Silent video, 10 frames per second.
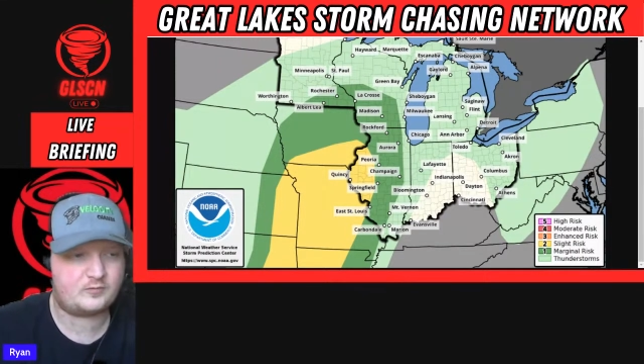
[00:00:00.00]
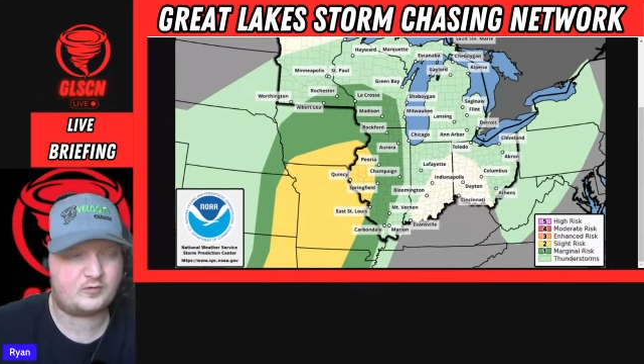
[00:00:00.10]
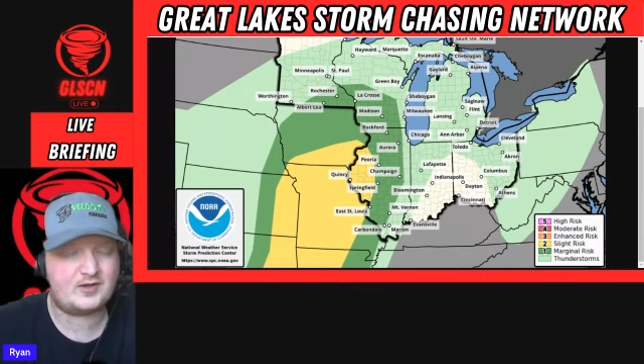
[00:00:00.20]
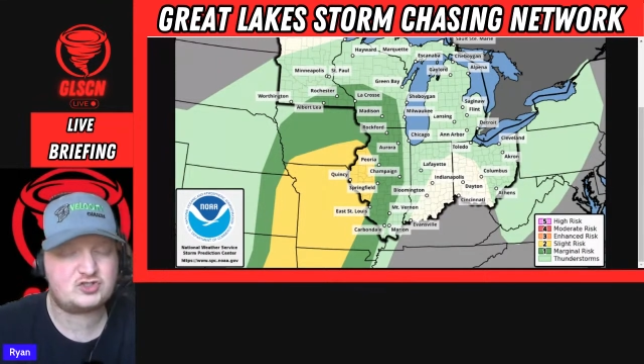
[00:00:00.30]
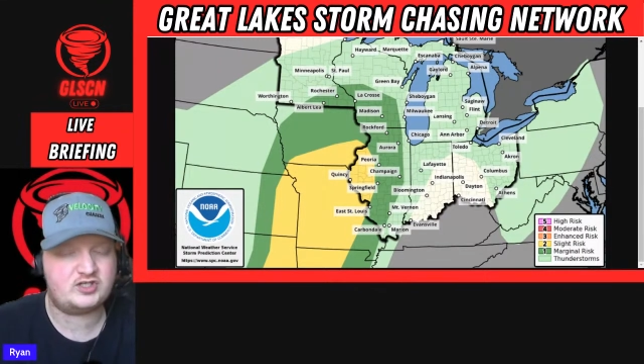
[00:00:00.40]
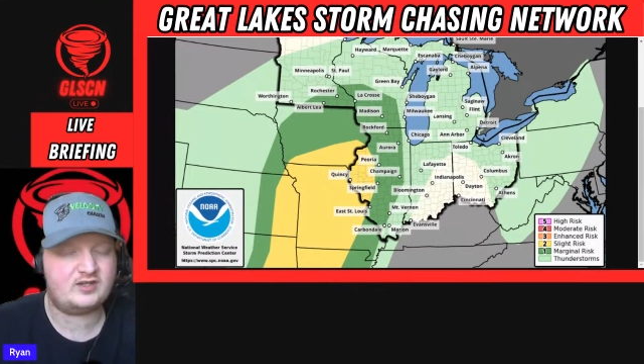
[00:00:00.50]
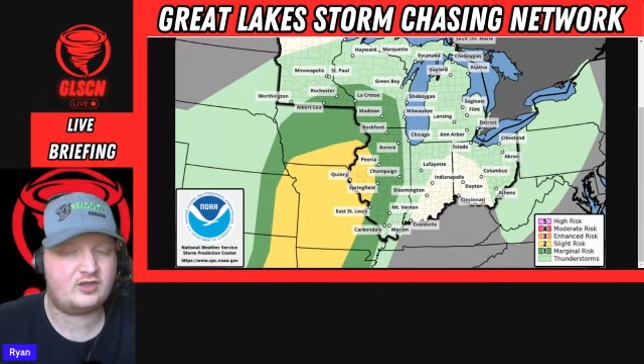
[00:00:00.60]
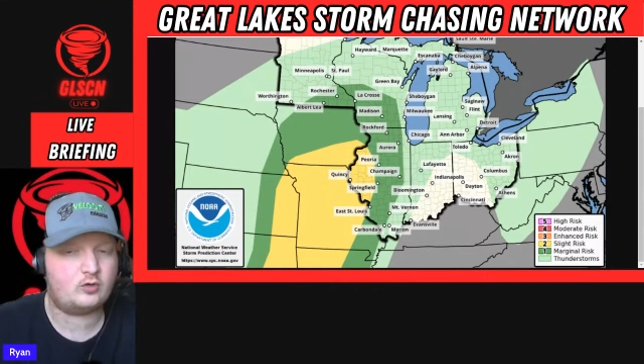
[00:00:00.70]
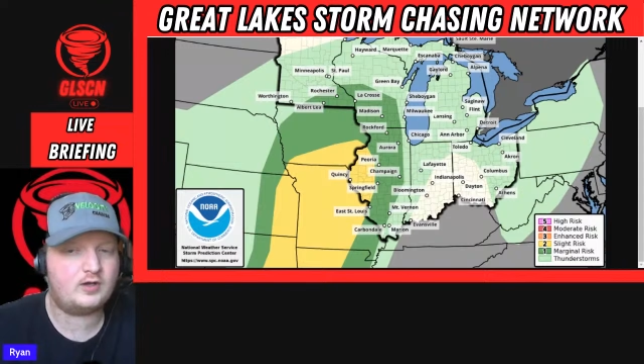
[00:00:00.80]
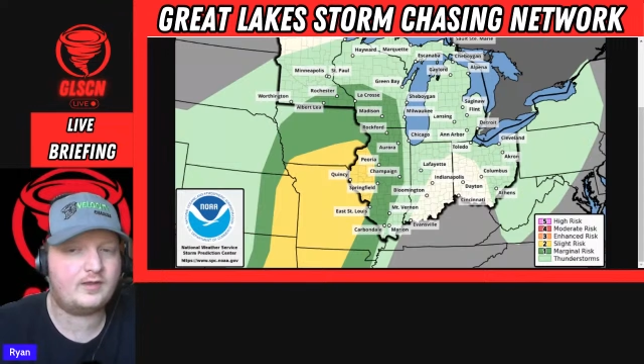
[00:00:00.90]
especially
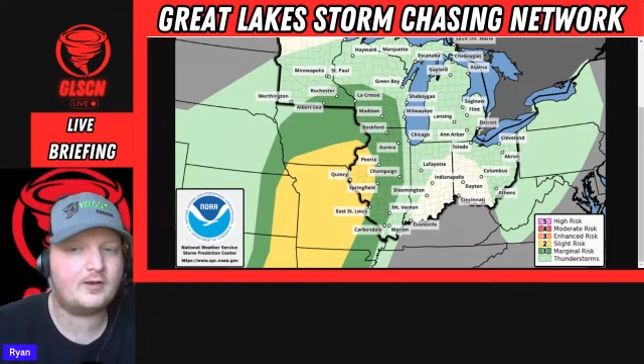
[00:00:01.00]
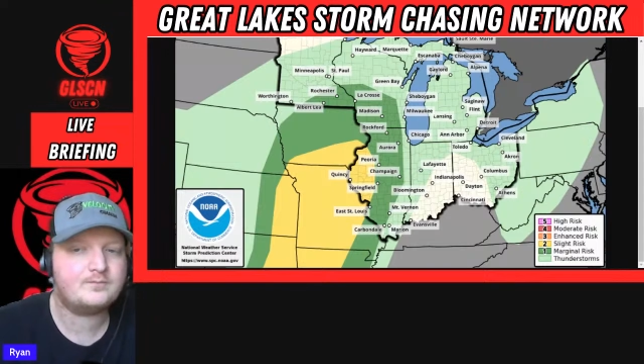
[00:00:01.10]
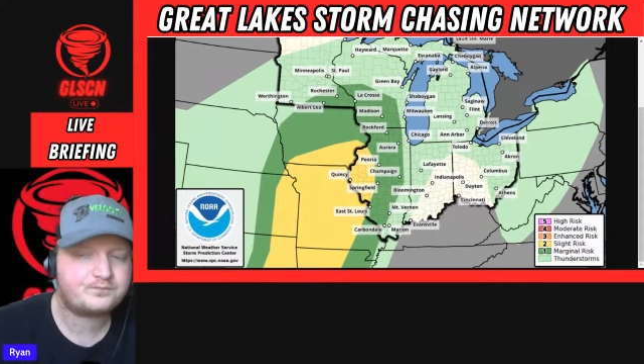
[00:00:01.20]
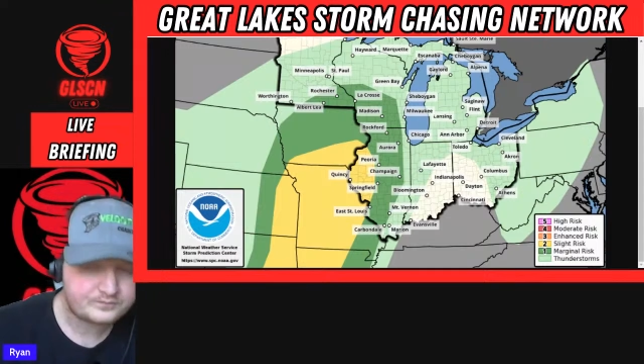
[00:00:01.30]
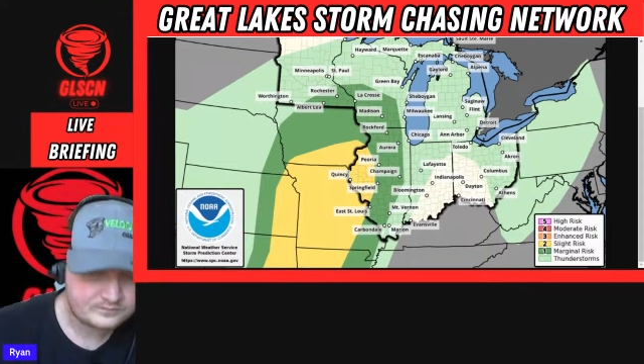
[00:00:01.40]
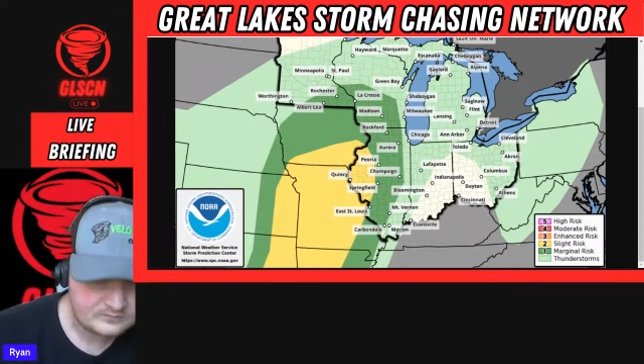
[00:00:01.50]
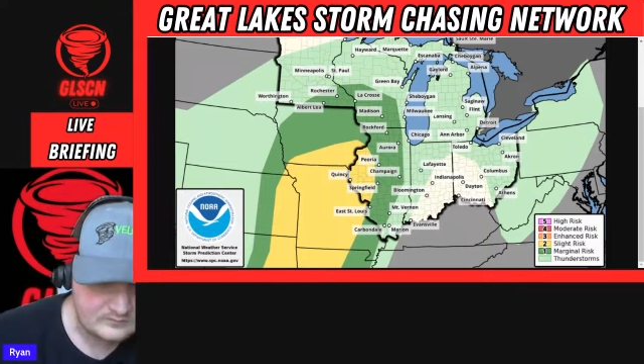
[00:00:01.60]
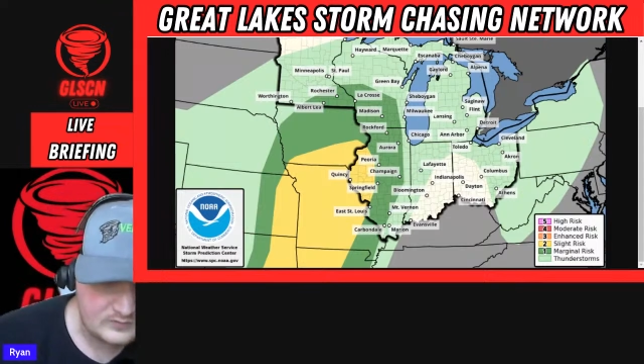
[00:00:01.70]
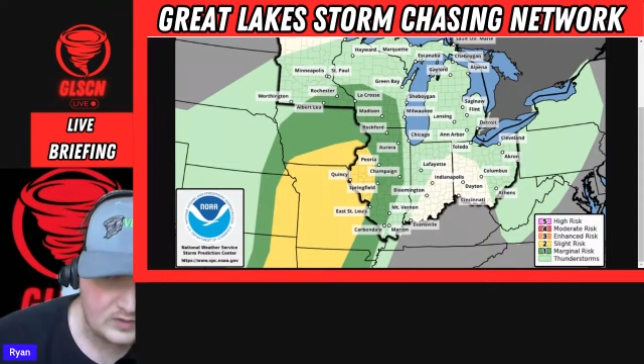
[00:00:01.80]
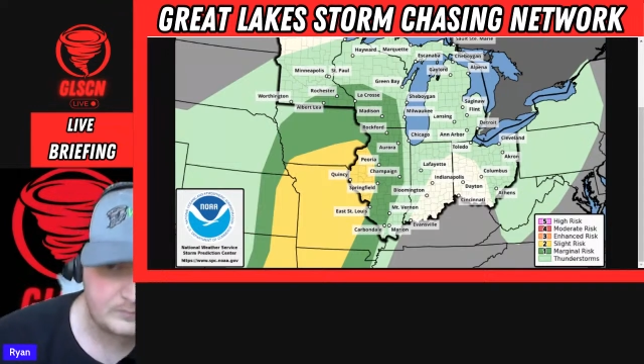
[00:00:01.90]
Illinois there.
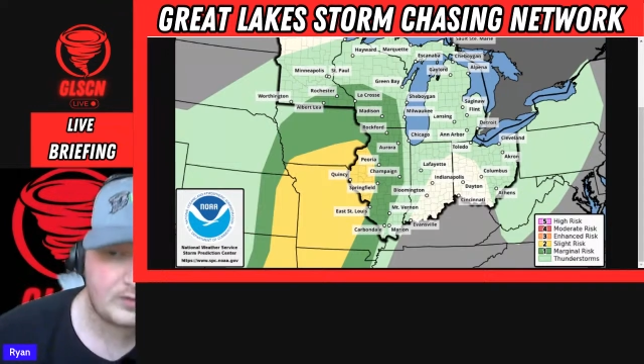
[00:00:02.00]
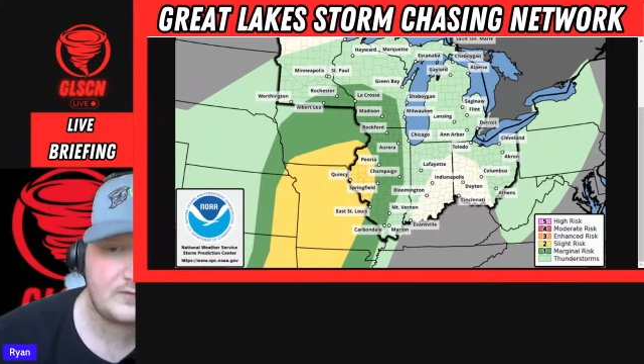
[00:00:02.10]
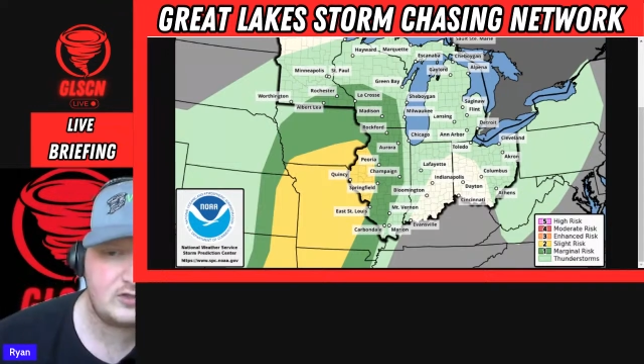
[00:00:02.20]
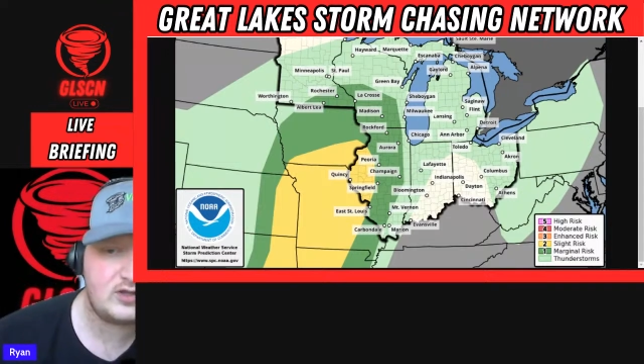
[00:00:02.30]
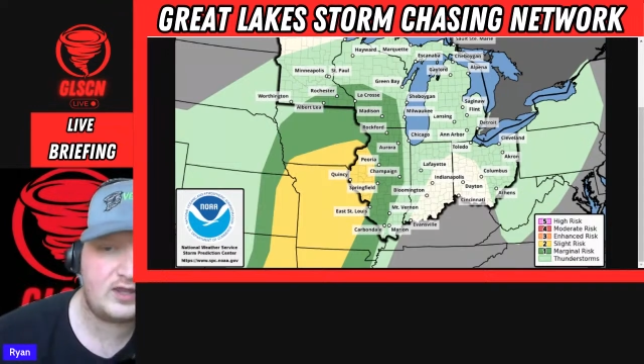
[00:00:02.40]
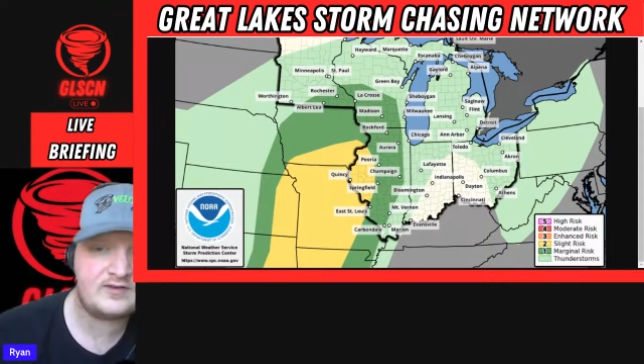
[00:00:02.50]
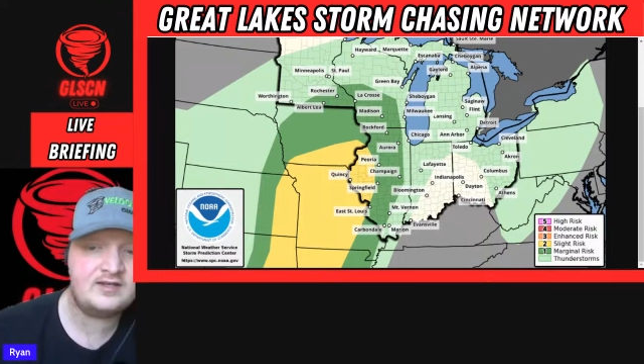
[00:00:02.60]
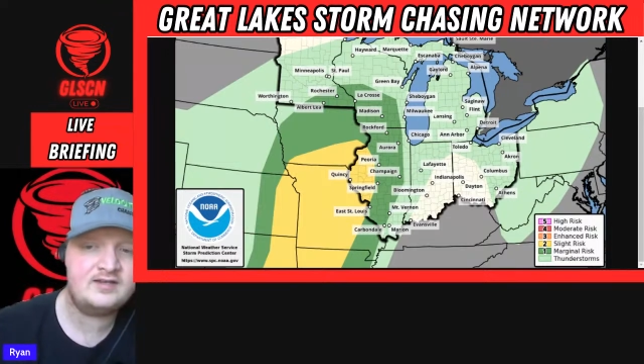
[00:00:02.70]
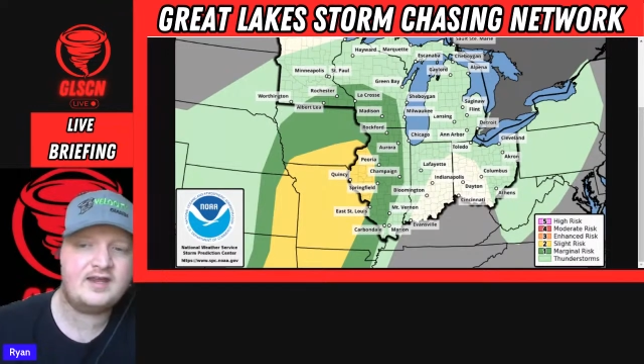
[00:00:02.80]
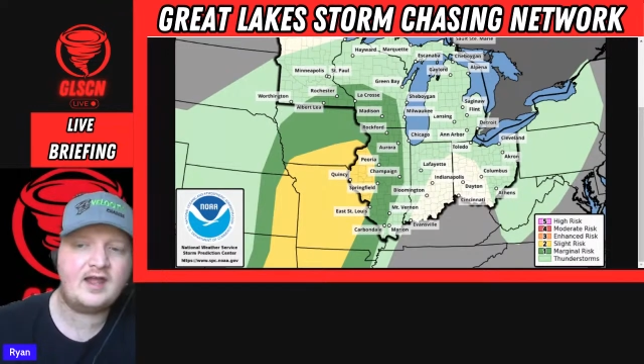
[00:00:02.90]
But if you live in
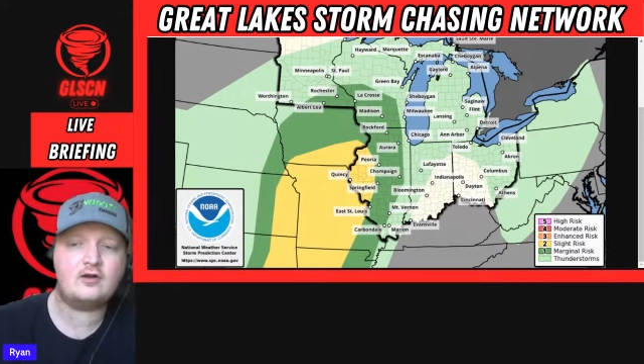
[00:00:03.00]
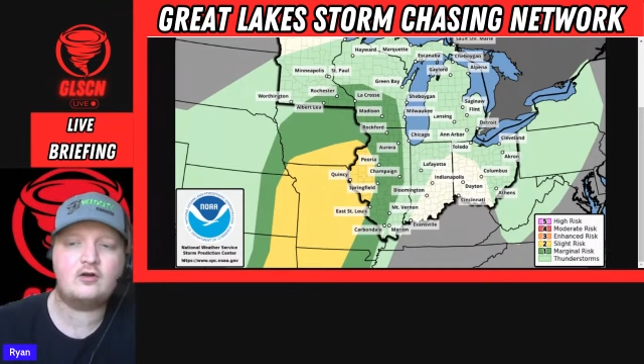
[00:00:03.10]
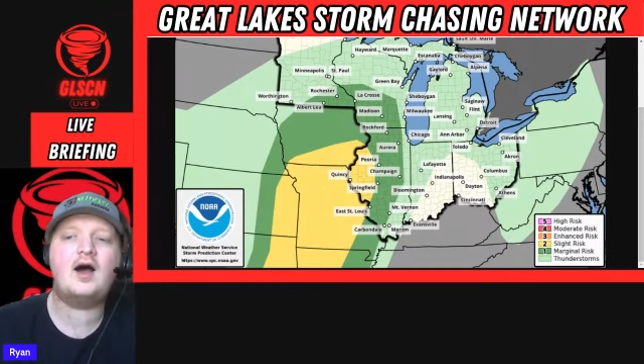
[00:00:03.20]
Indiana